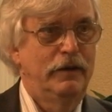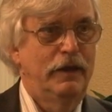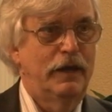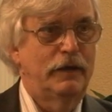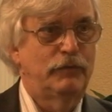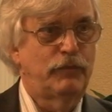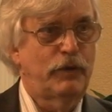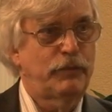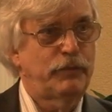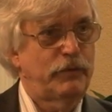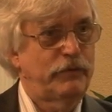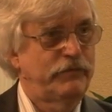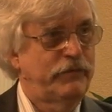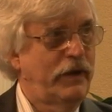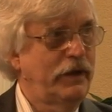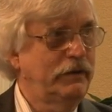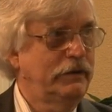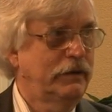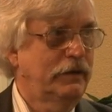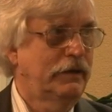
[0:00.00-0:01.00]
And what we're
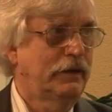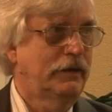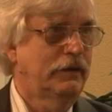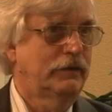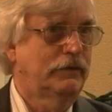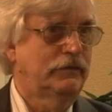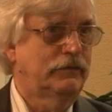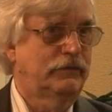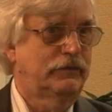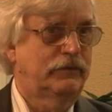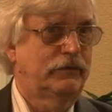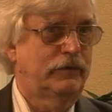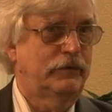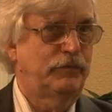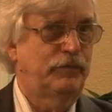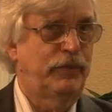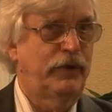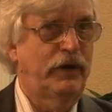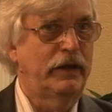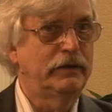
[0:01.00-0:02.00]
finding is
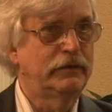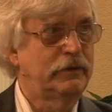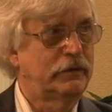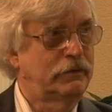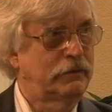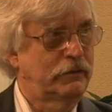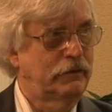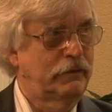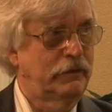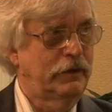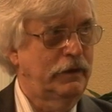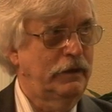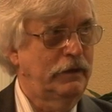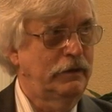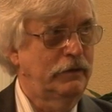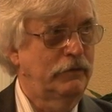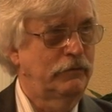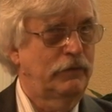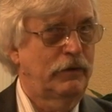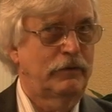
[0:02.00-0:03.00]
that blended learning,
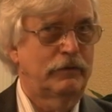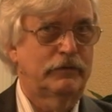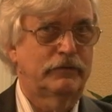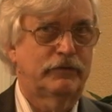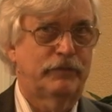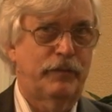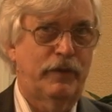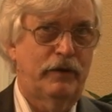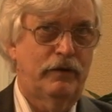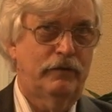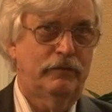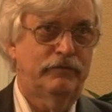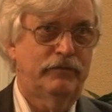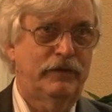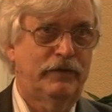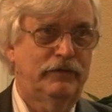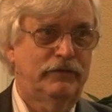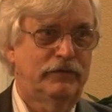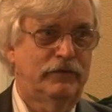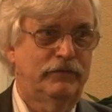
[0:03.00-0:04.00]
where it's part
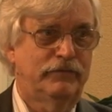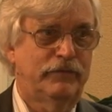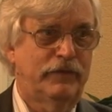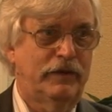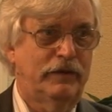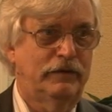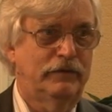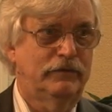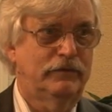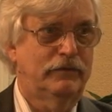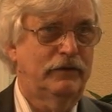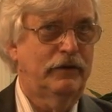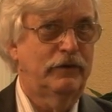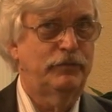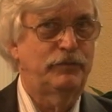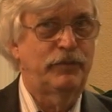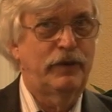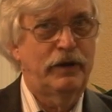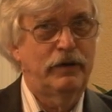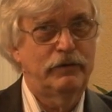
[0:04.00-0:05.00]
face-to-face
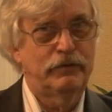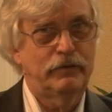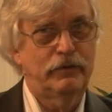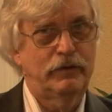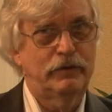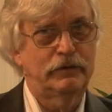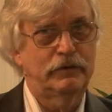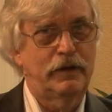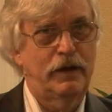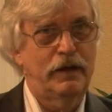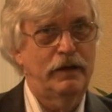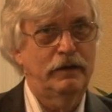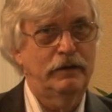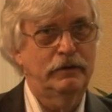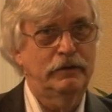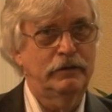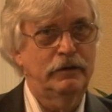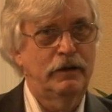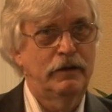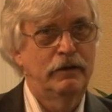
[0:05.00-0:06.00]
and part
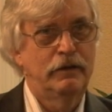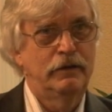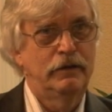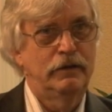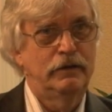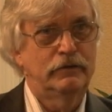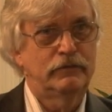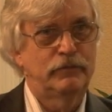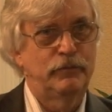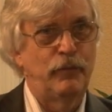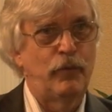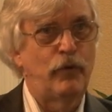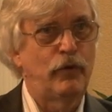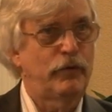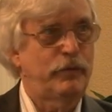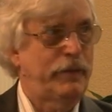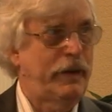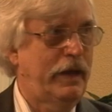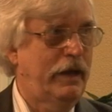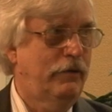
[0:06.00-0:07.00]
online, is
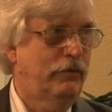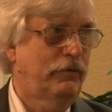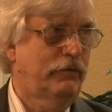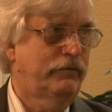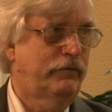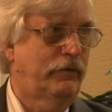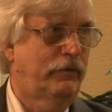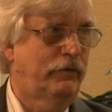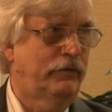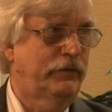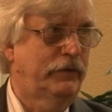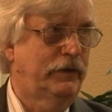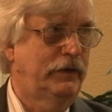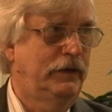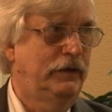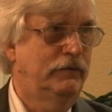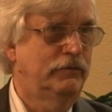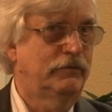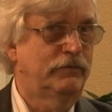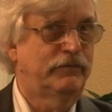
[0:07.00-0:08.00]
more powerful than
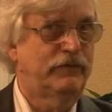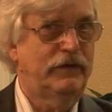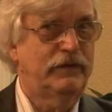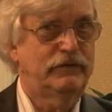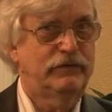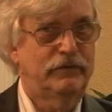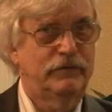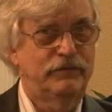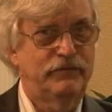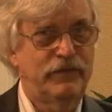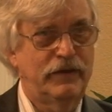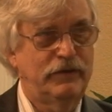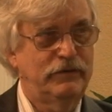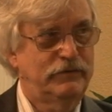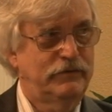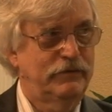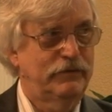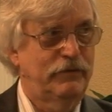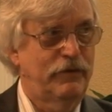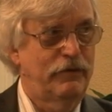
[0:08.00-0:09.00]
either
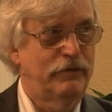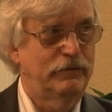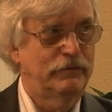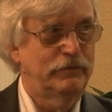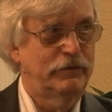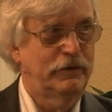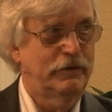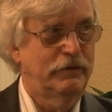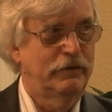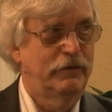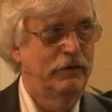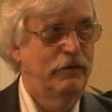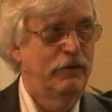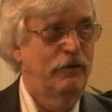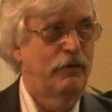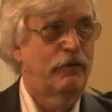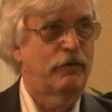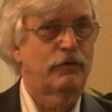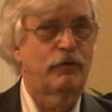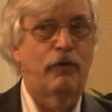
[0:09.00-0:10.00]
face-to-face alone
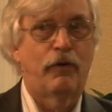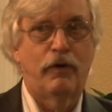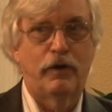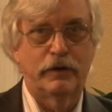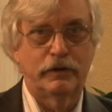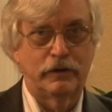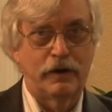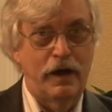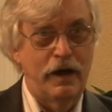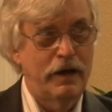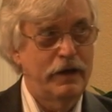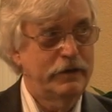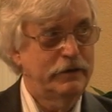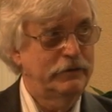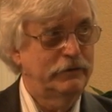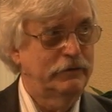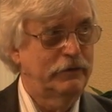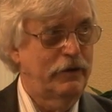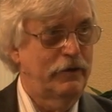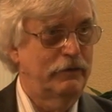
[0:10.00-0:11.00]
or online
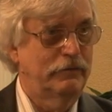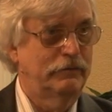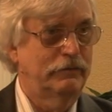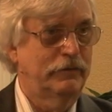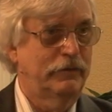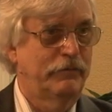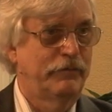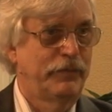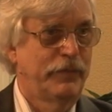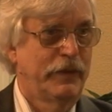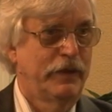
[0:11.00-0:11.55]
alone.